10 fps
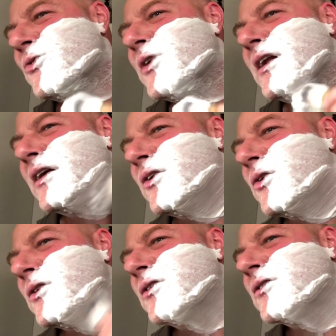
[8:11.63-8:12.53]
really good,
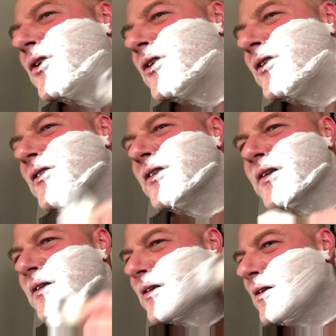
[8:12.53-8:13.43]
because
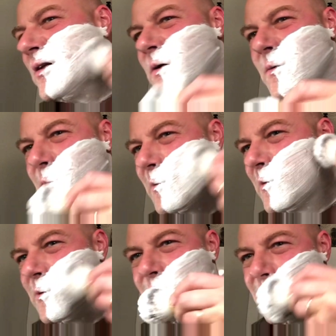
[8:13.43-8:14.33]
artisan, you know,
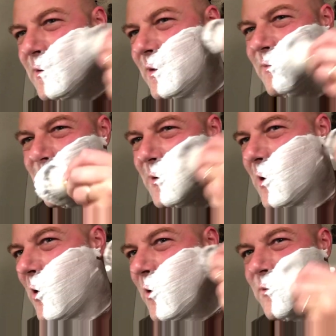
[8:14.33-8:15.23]
good, even
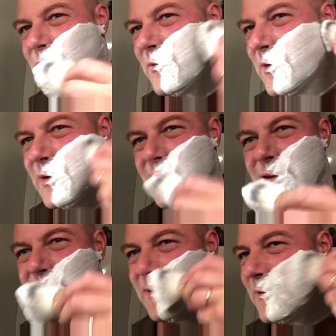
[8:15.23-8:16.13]
half
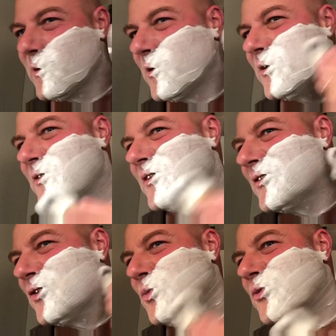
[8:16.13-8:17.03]
decent artisan
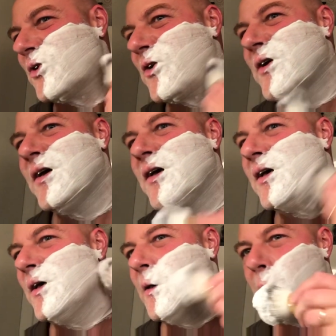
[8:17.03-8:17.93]
soaps are
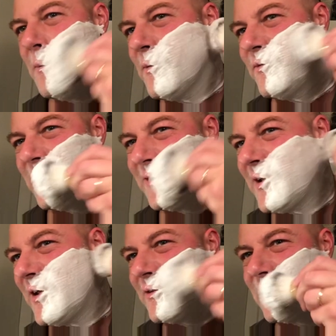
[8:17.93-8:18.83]

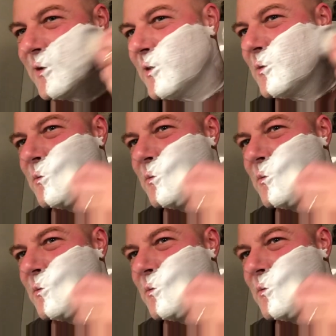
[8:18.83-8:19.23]
fantastic.